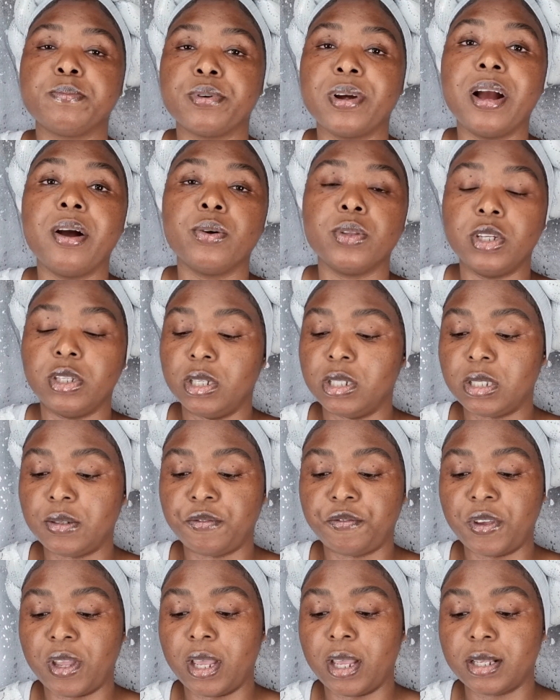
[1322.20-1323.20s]
Brown in his
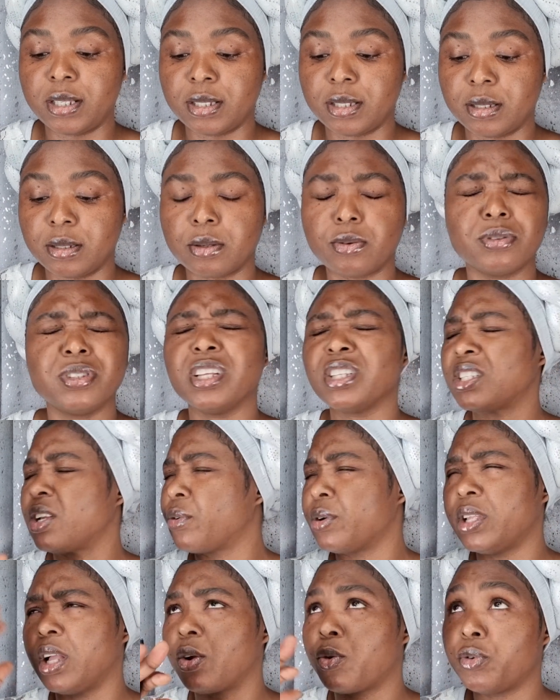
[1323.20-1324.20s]
face. No,
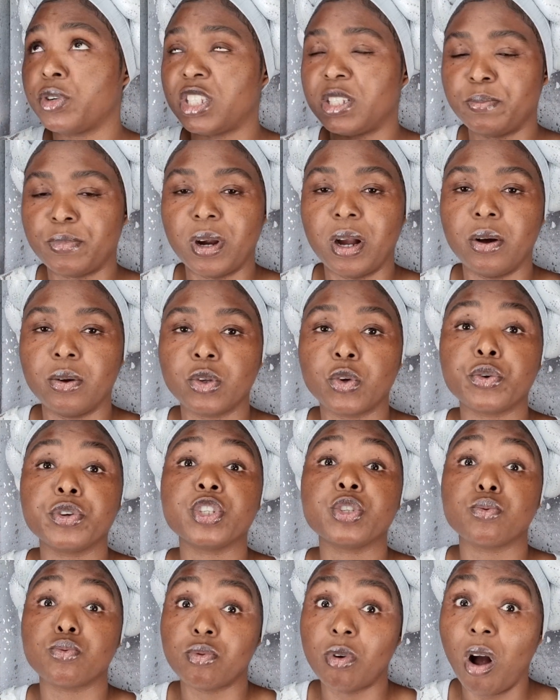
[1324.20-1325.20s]
sorry, not Chris Brown.
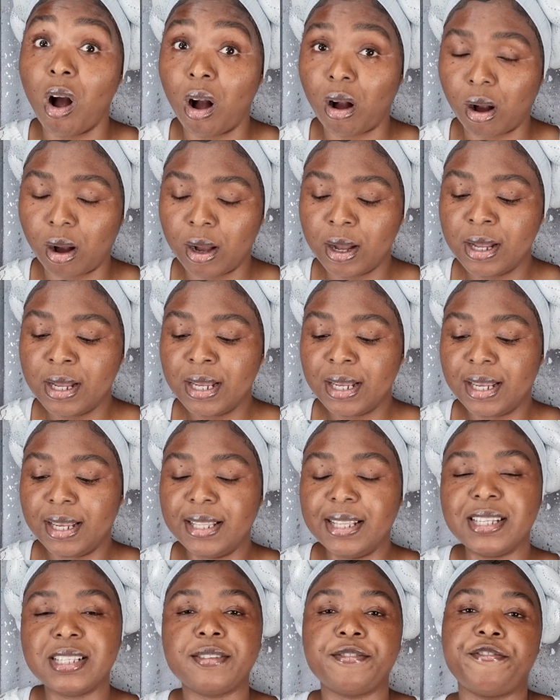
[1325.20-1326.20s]
Chris Rock
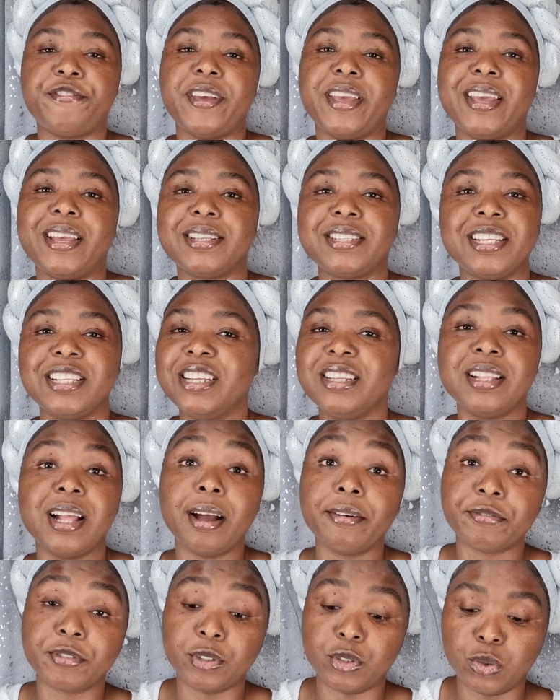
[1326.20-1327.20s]
in his face. He didn't
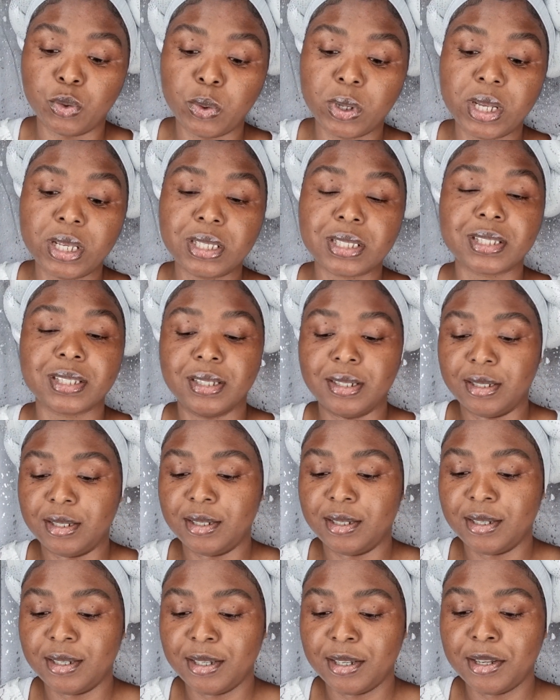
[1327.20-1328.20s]
have to do it.
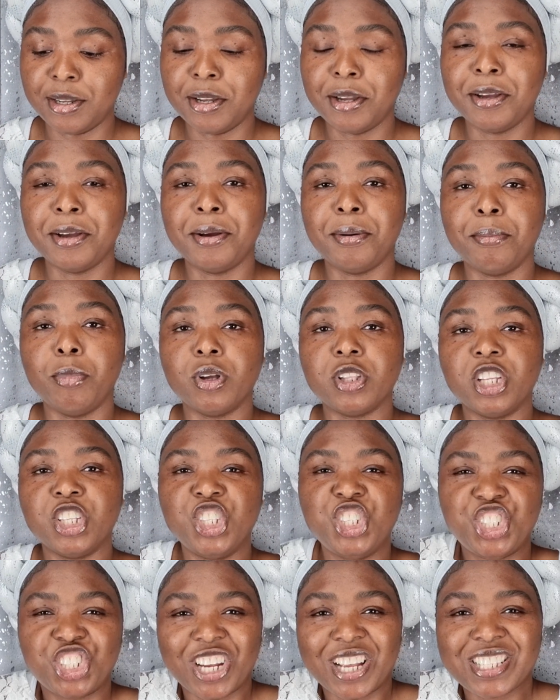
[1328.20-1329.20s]
But the
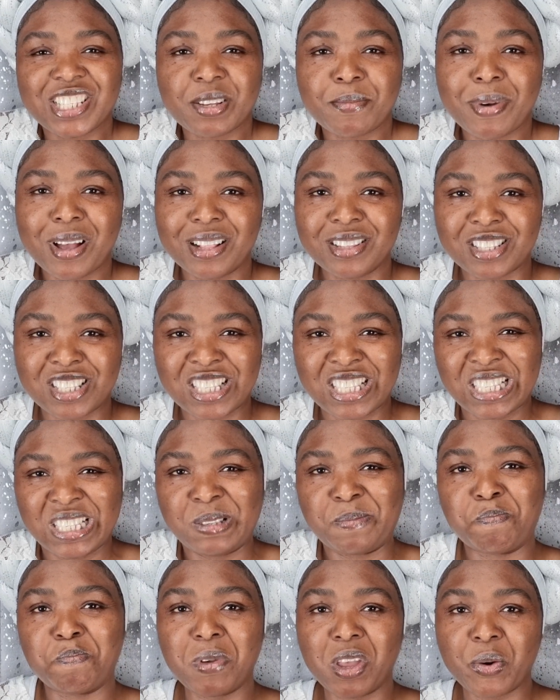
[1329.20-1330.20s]
Jezebel
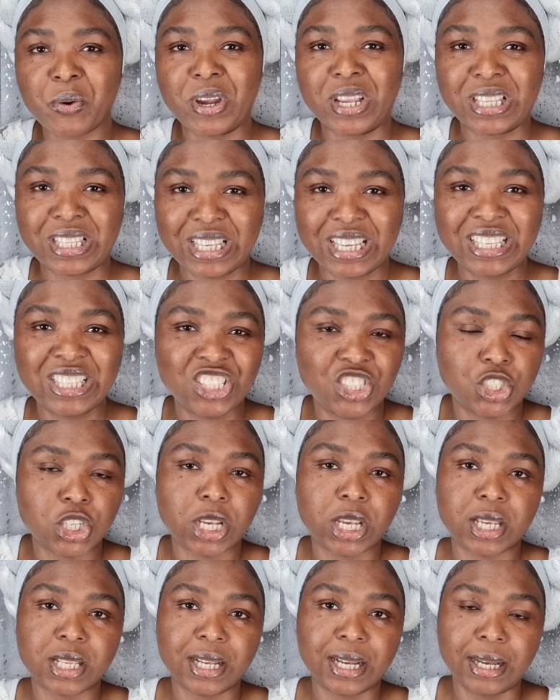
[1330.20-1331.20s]
spirit in
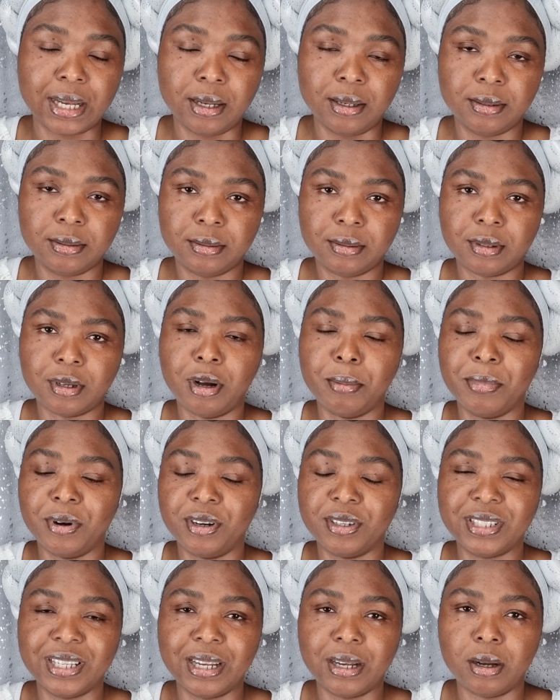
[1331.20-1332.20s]
Jada. Come
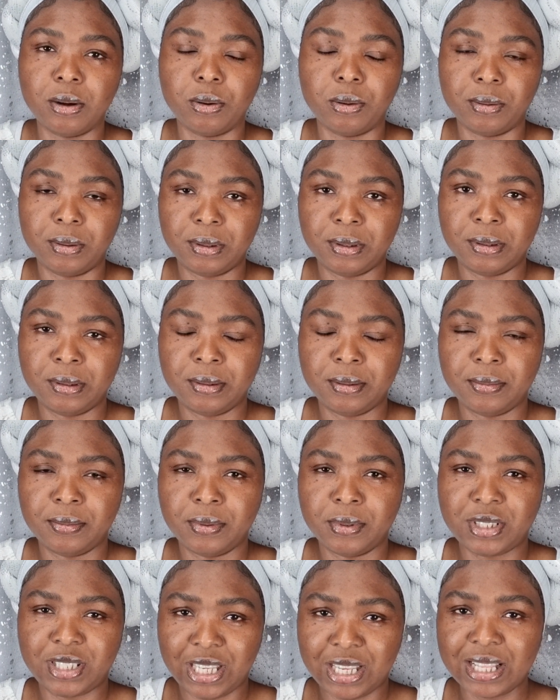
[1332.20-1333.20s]
on now.
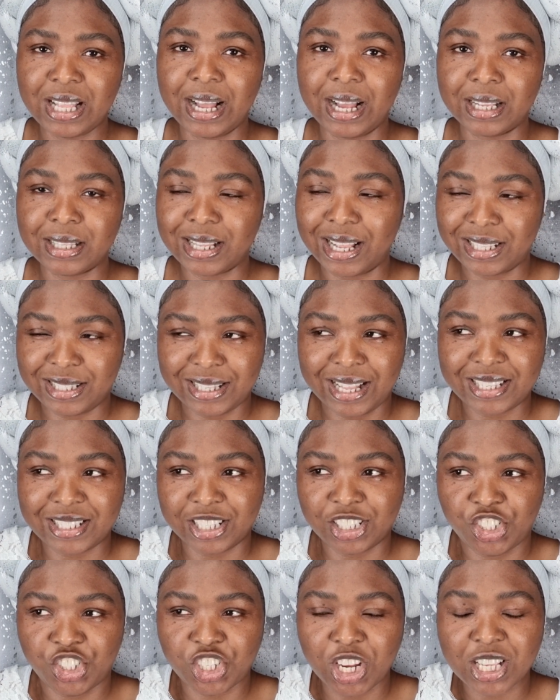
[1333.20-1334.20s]
See that? That's that's
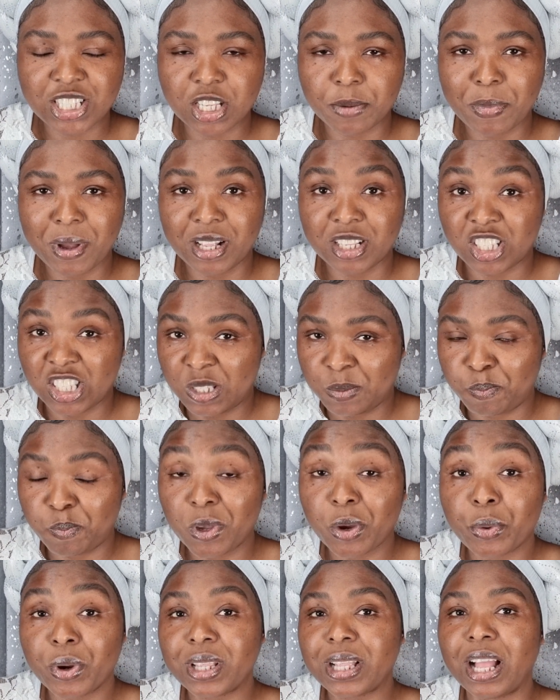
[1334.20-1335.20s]
a Jezebel
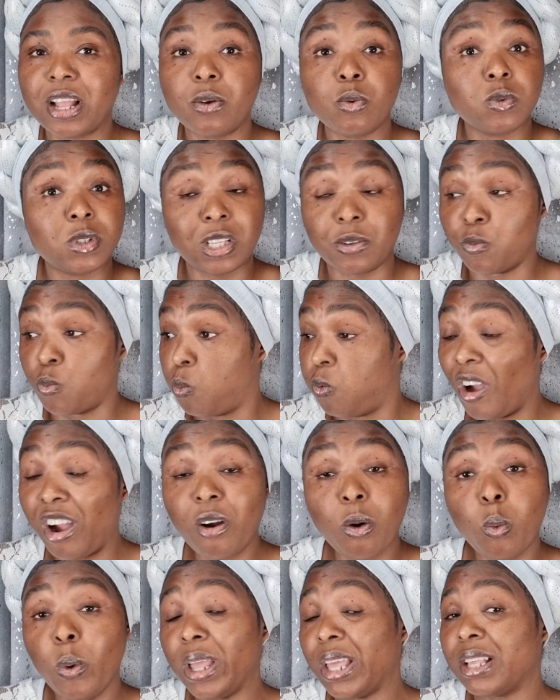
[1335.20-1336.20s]
spirit. That it's a
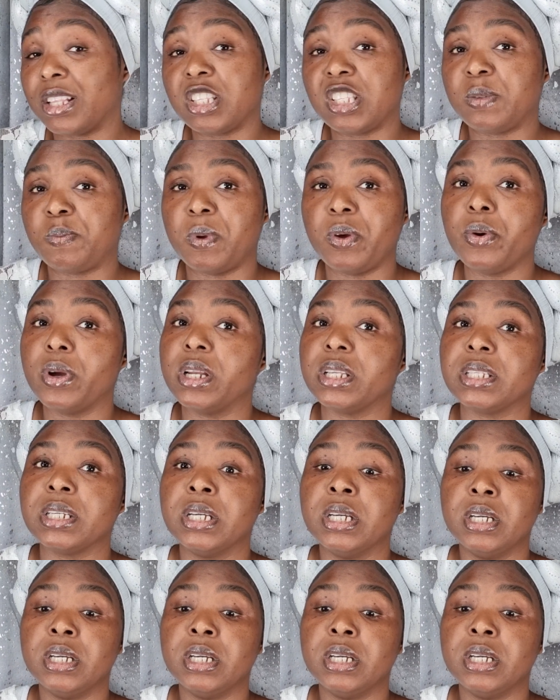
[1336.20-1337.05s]
very wicked spirit.